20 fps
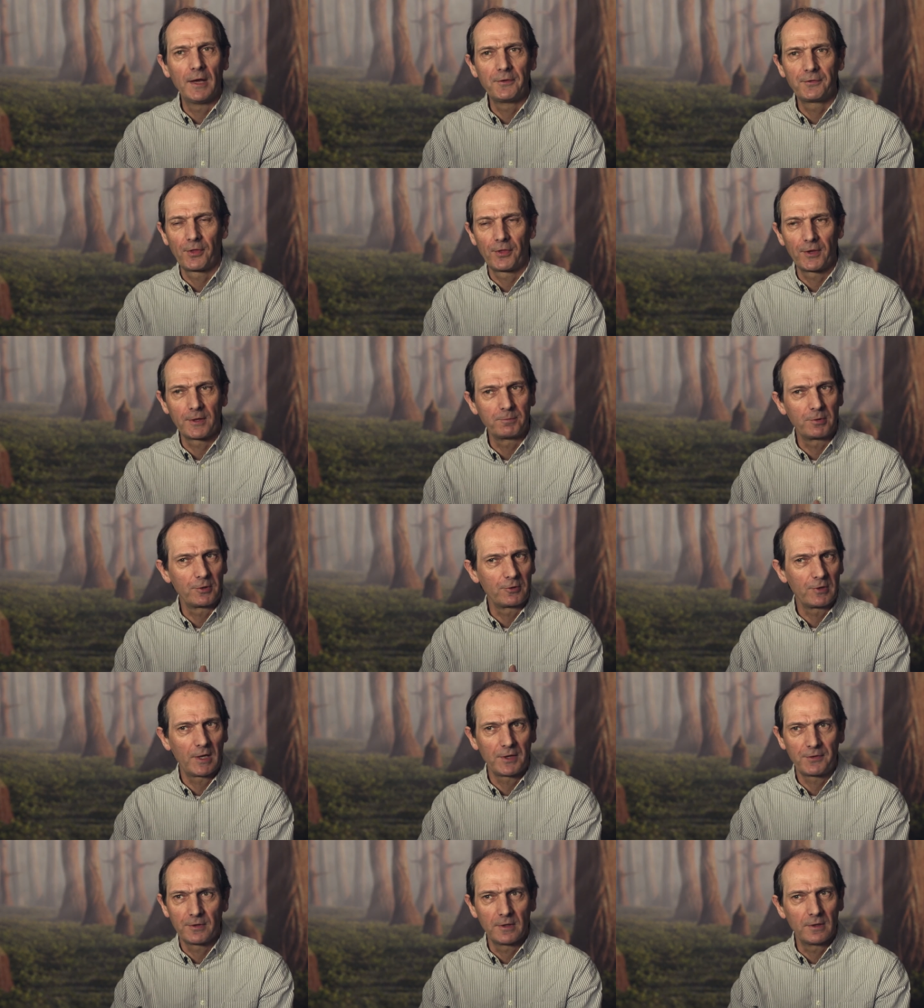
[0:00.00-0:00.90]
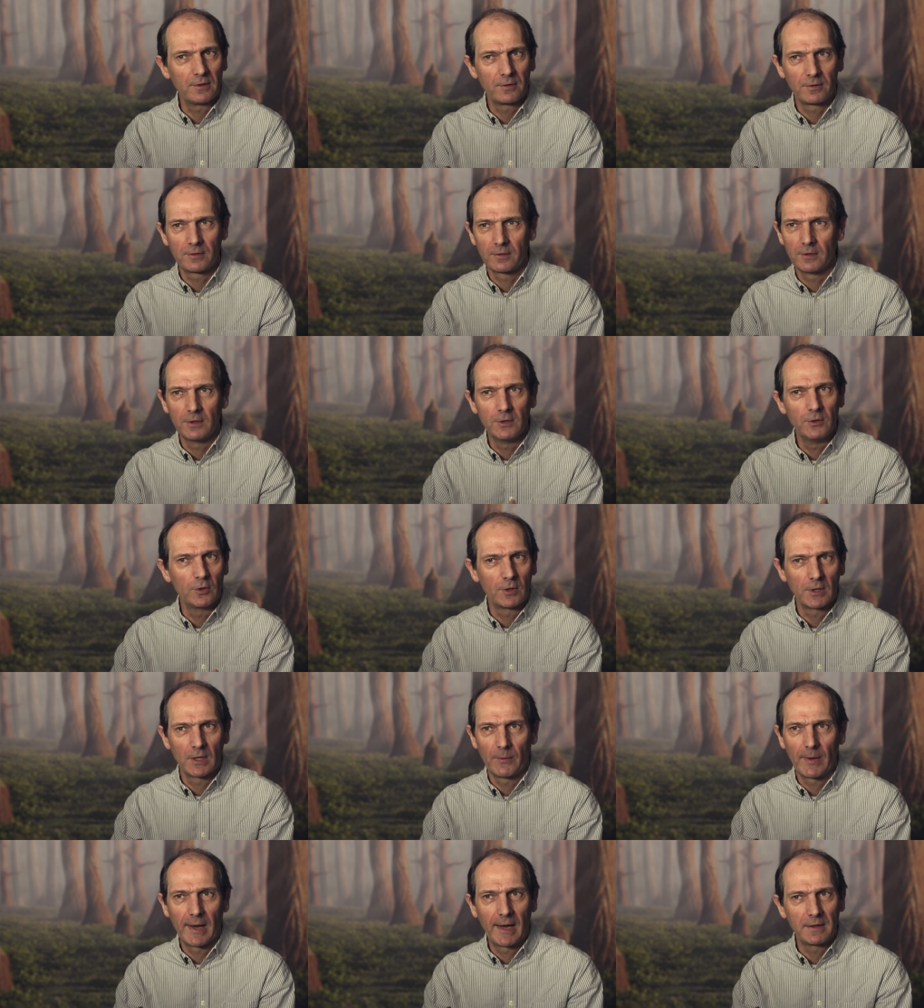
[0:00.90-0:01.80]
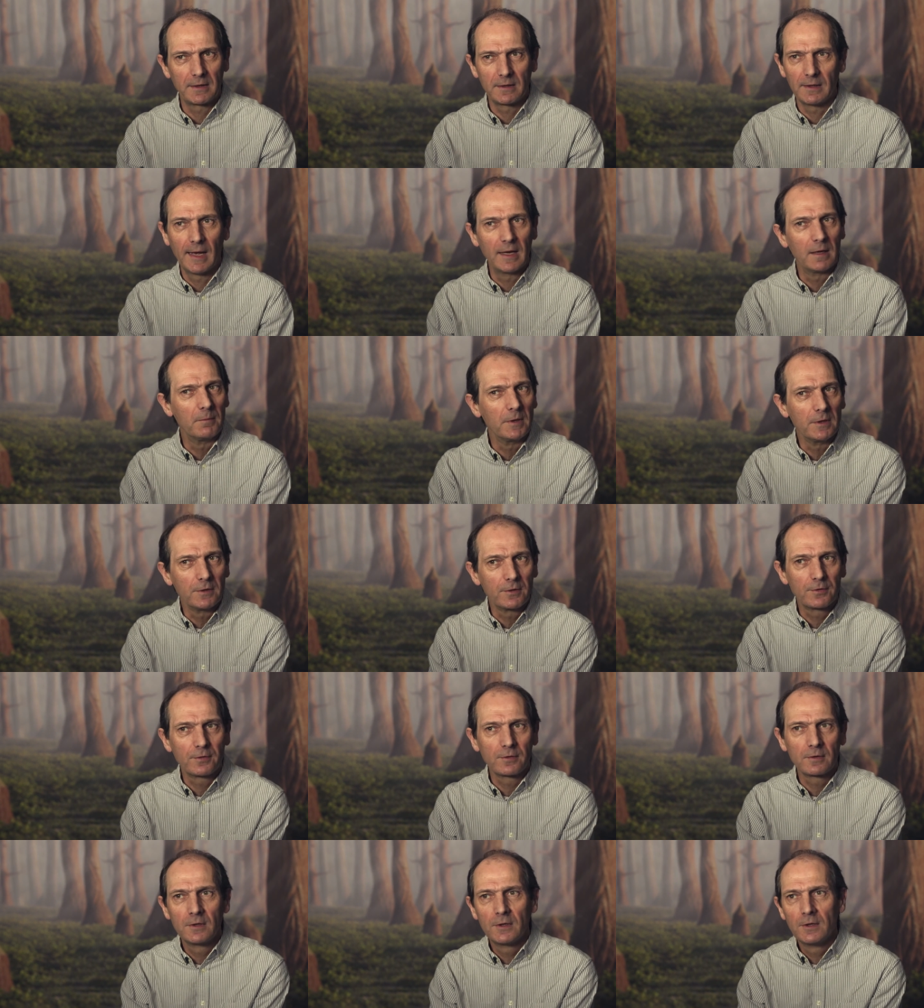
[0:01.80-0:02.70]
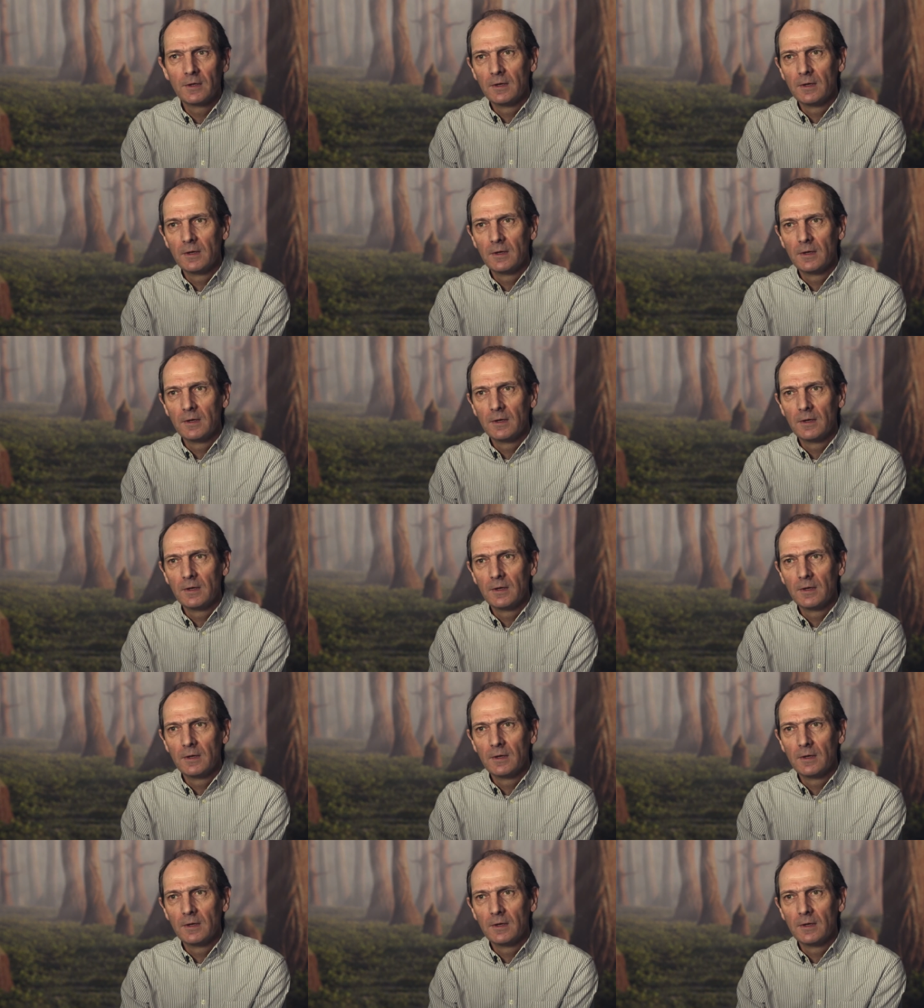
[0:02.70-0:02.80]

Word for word: as the thing progresses, you're going to add elements.